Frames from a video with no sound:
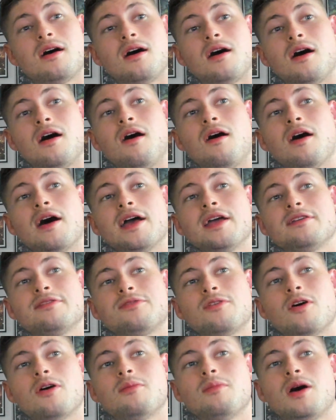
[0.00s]
I
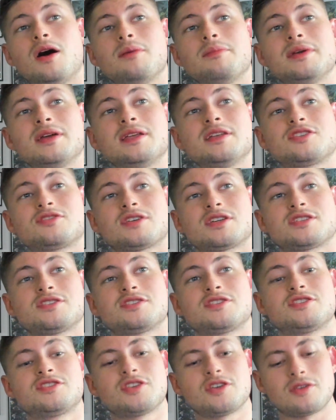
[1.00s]
thought it might be interesting
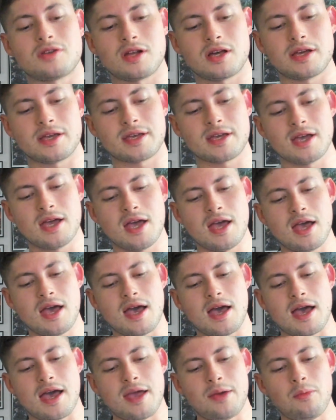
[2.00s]
to do like
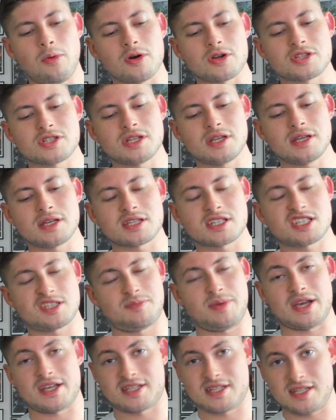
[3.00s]
what she
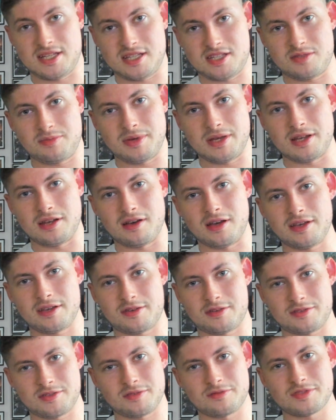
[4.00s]
expected it to be like,
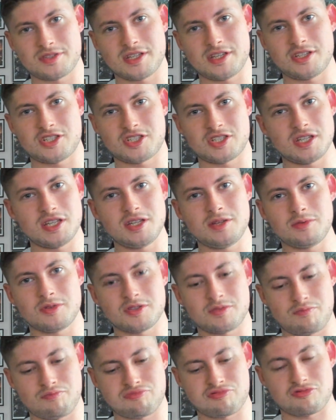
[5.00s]
because obviously she was
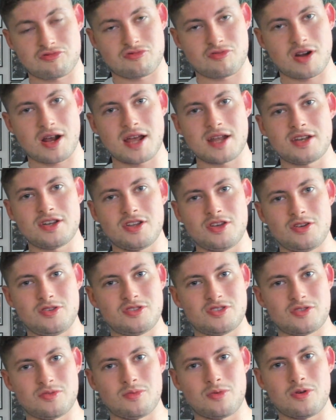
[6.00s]
brand new
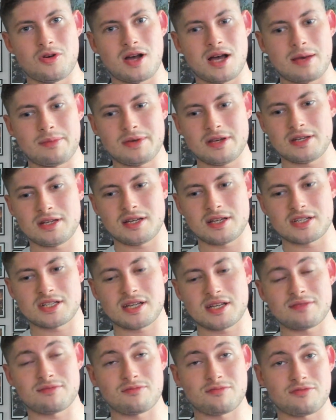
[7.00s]
to Warhammer, like she
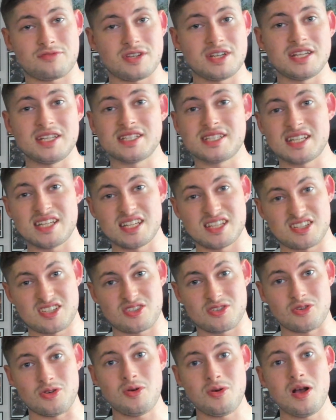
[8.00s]
hadn't really seen it at
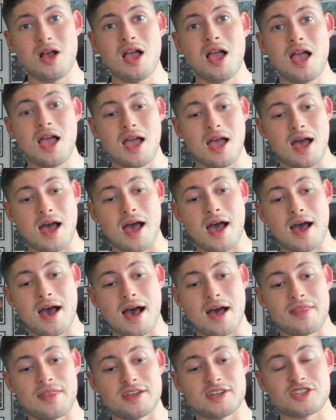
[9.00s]
all,
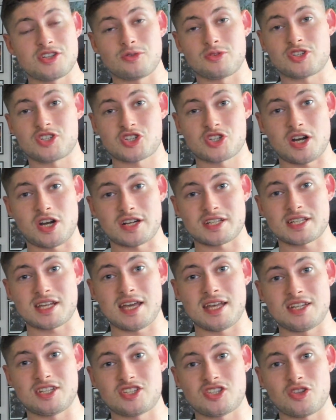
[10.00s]
and then she was chucked
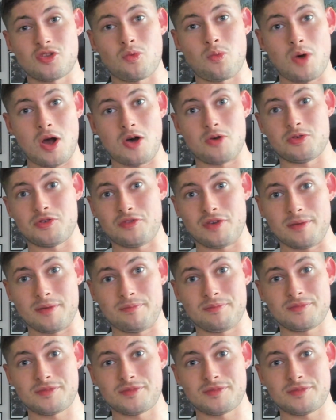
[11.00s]
into the world of it.